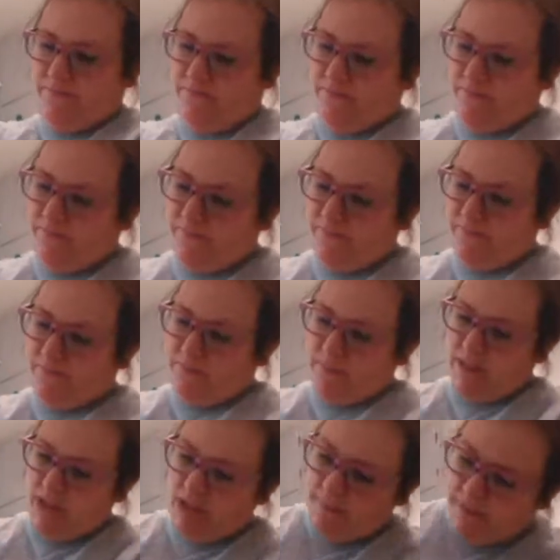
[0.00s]
though,
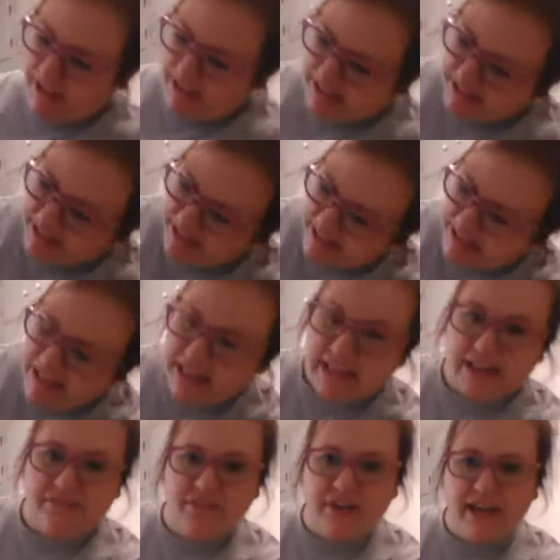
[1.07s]
because
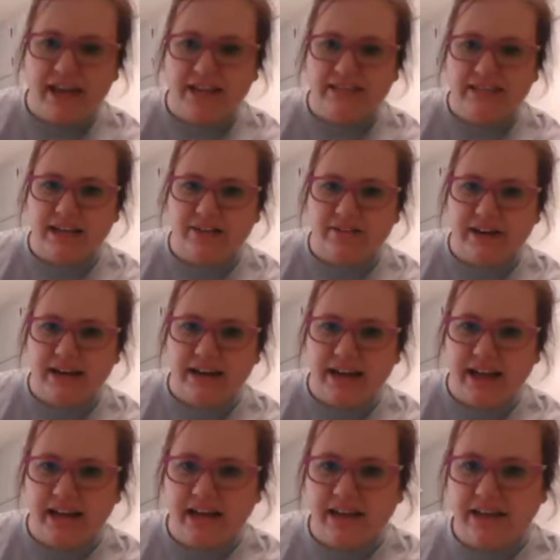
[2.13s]
if you can't tell right
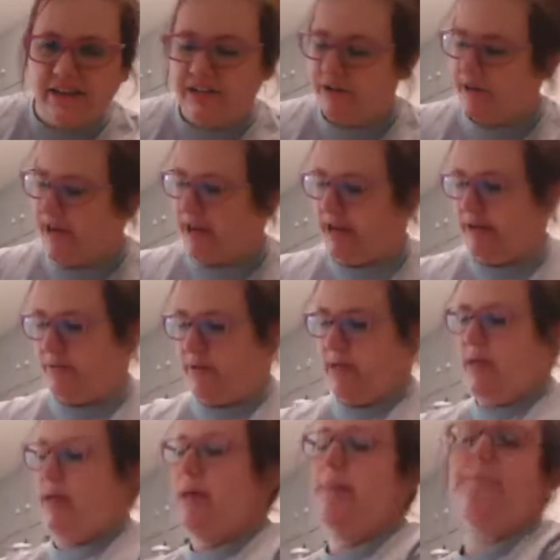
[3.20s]
now, you can't.
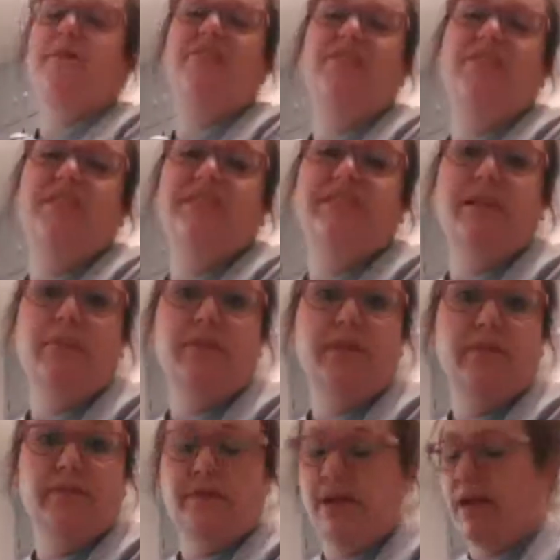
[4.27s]
But some of
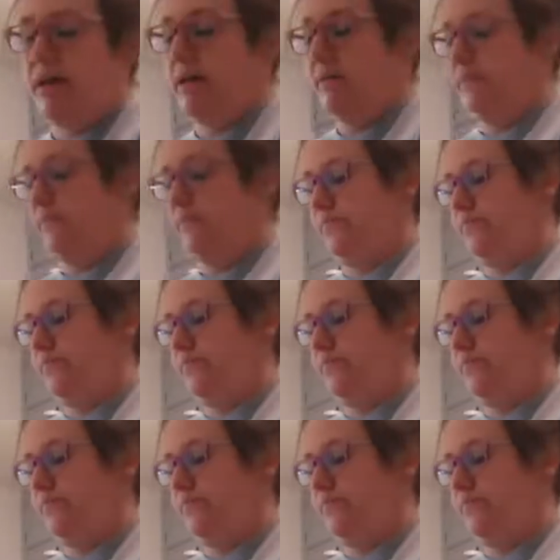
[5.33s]
the